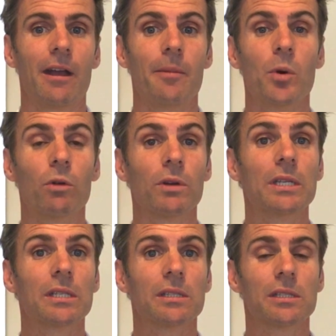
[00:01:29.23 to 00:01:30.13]
A more
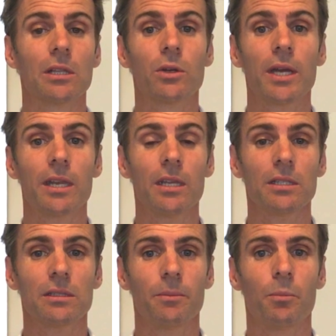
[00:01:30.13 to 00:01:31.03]
recent look at
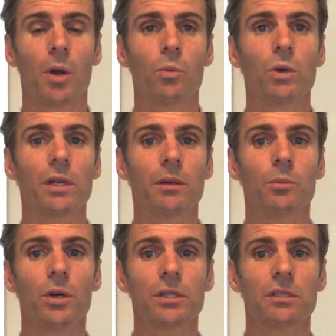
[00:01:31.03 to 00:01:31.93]
this by
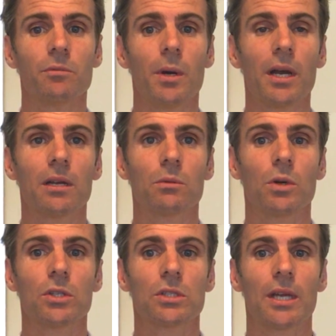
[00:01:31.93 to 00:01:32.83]
William Watts of
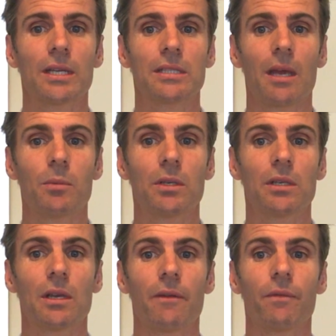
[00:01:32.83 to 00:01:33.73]
MarketWatch
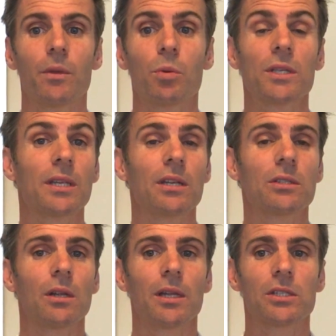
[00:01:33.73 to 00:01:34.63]
examined the
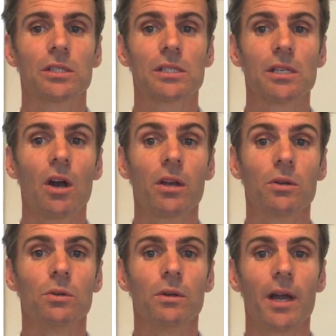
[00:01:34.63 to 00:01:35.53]
presidential election
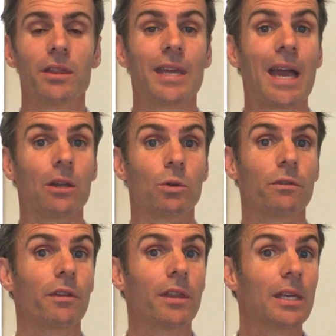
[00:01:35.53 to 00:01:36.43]
cycle and the outlook
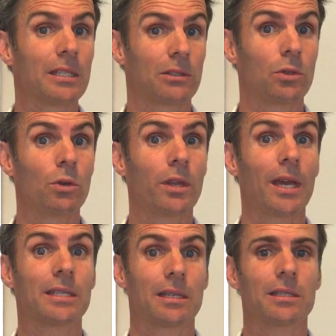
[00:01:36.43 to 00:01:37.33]
for this
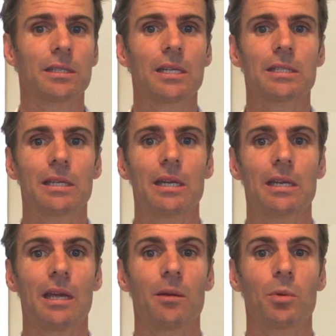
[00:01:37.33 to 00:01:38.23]

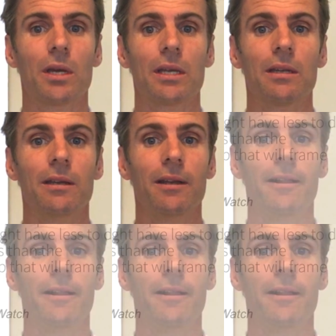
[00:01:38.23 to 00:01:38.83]
2016 campaign.